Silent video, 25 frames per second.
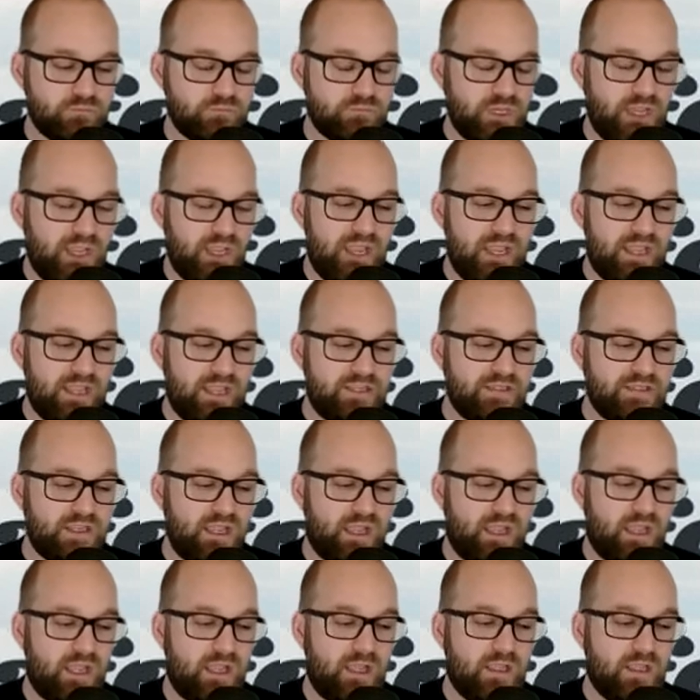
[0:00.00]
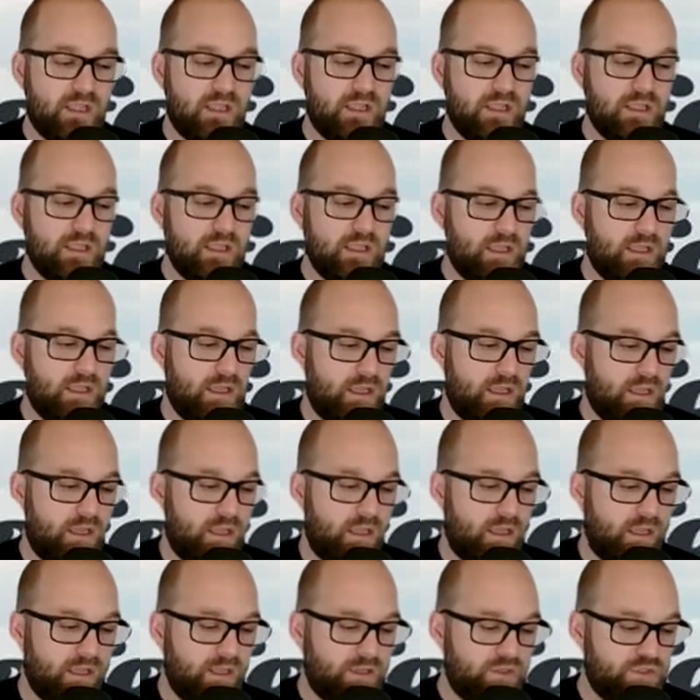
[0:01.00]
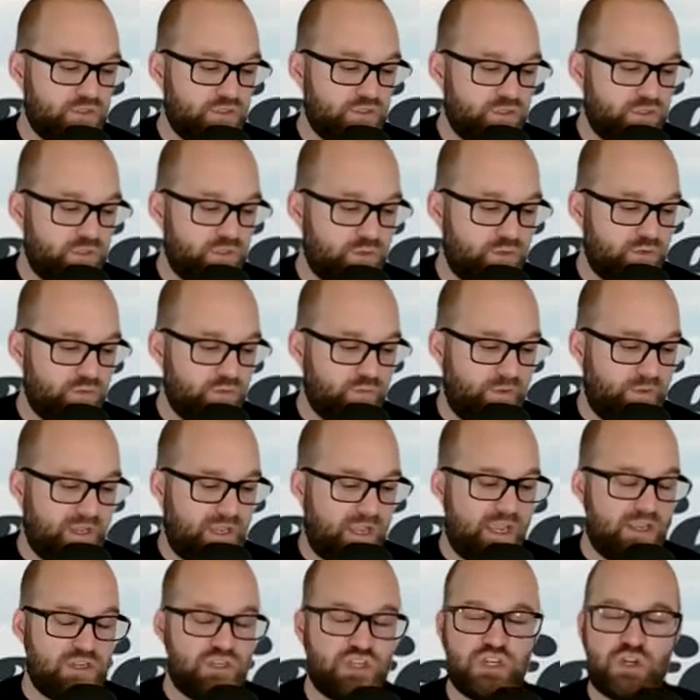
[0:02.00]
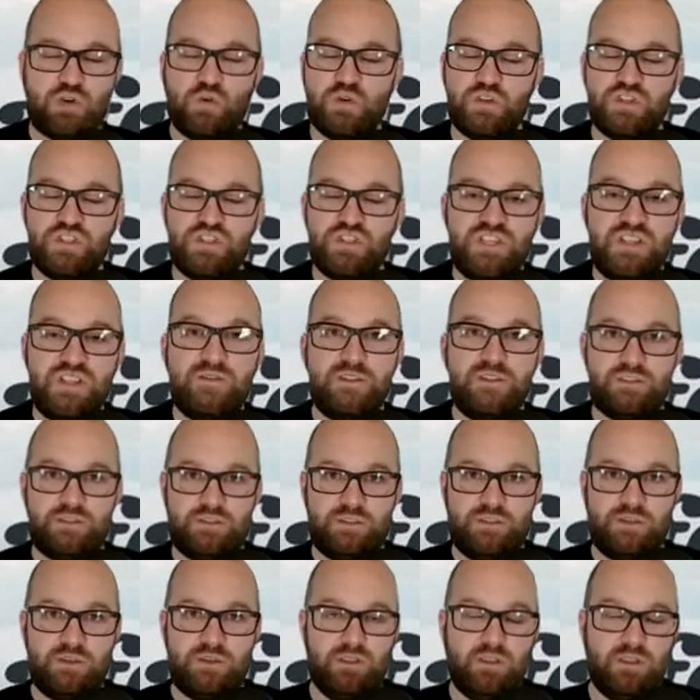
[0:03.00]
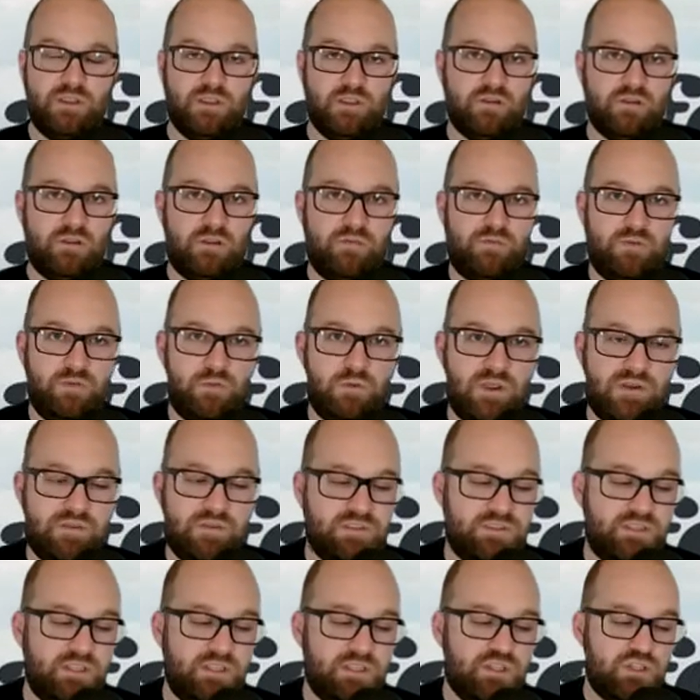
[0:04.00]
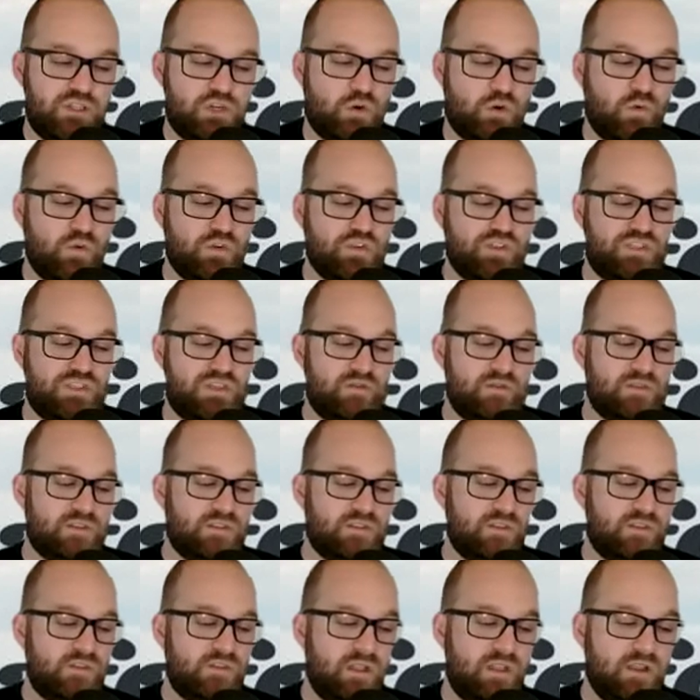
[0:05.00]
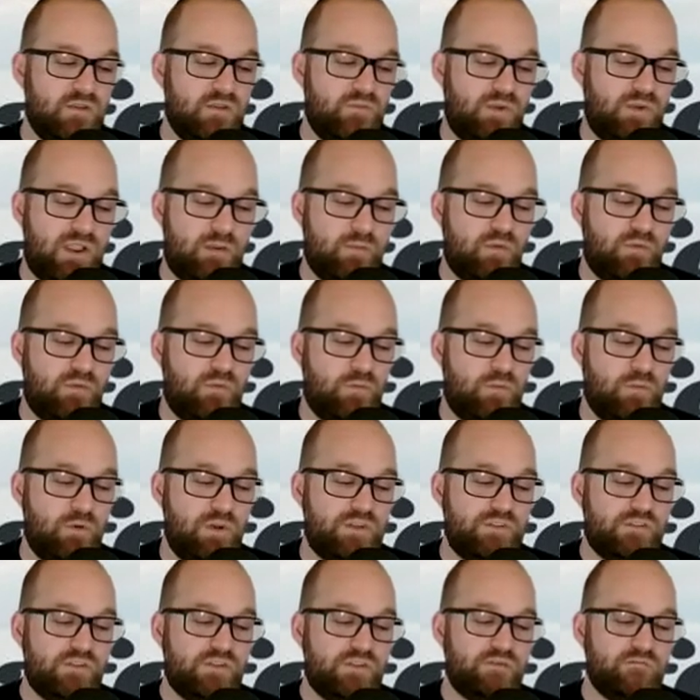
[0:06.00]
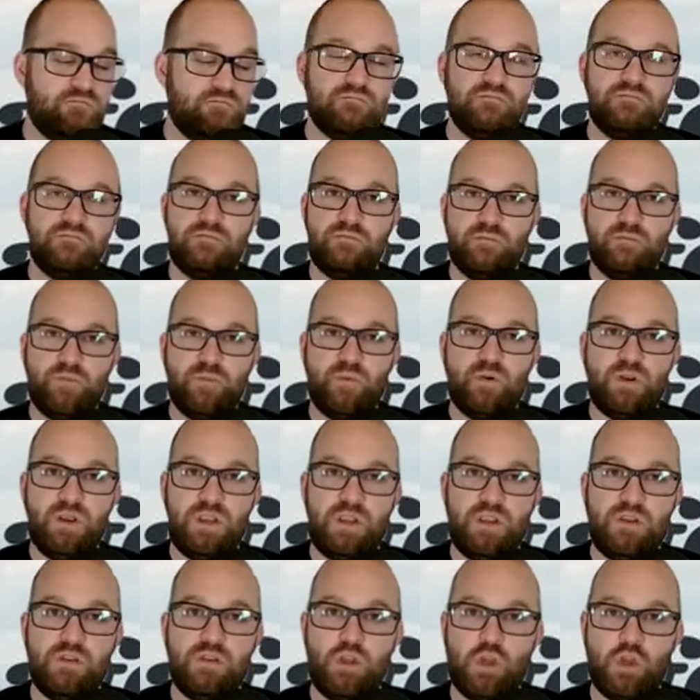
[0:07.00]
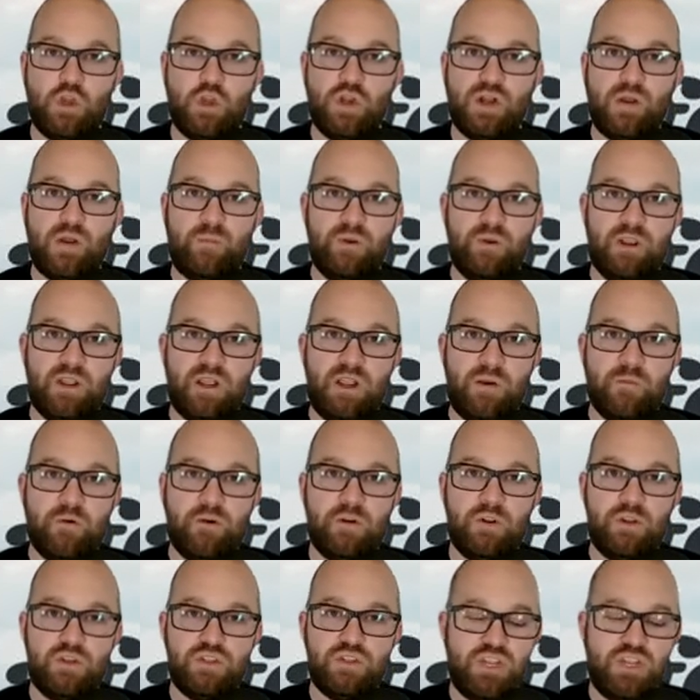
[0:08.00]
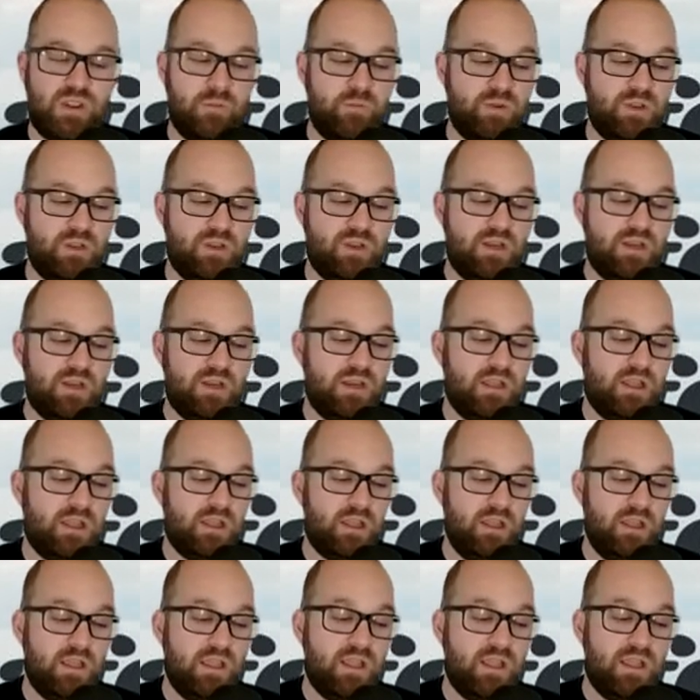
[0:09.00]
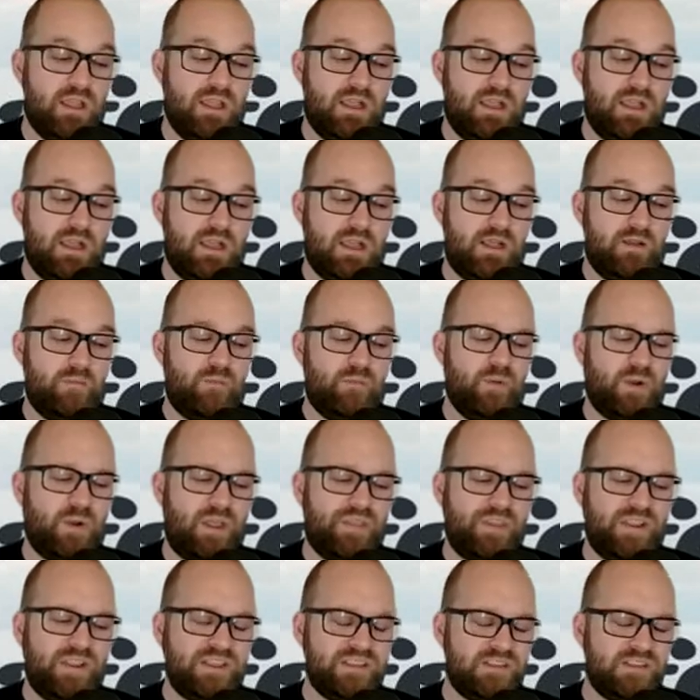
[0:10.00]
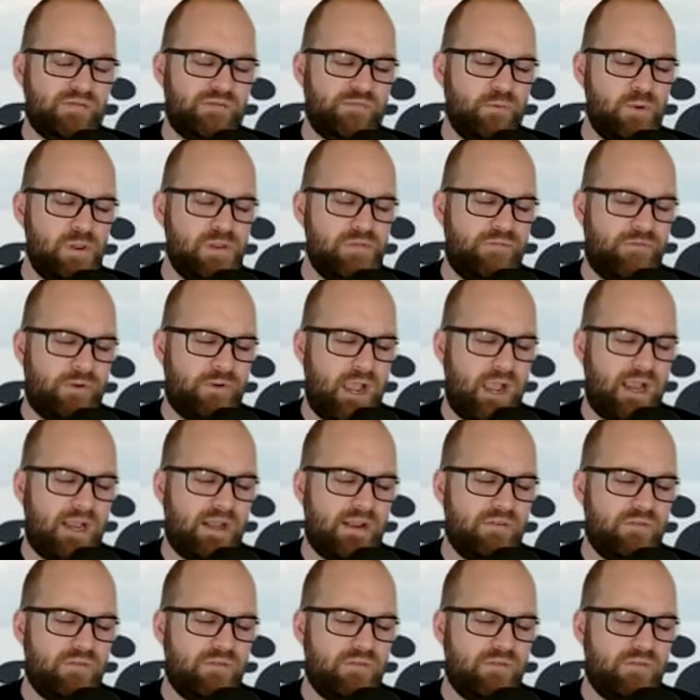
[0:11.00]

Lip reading: and and Shakur Stevenson. If you haven't seen Shakur Stevenson fight before, he's a pretty good up and comer champion. And I think it's a free fight